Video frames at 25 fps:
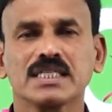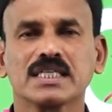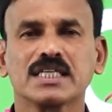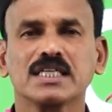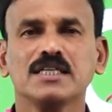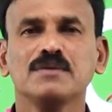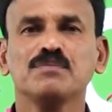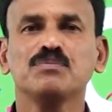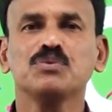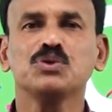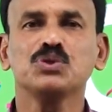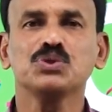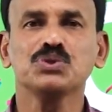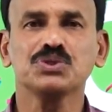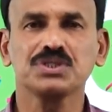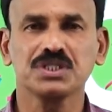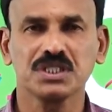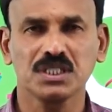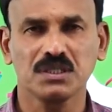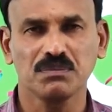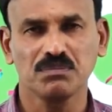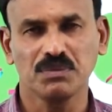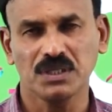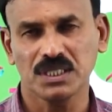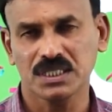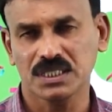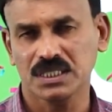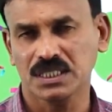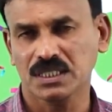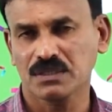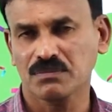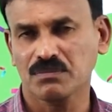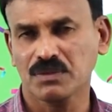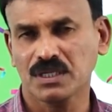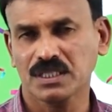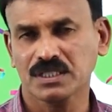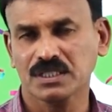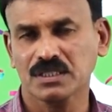second P U C basic
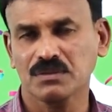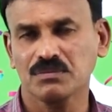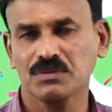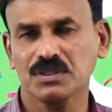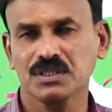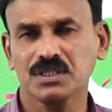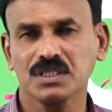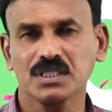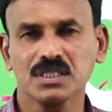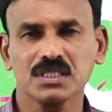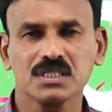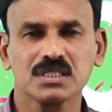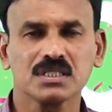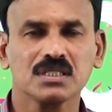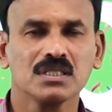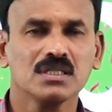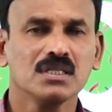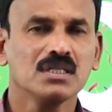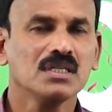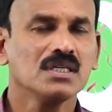mathematics.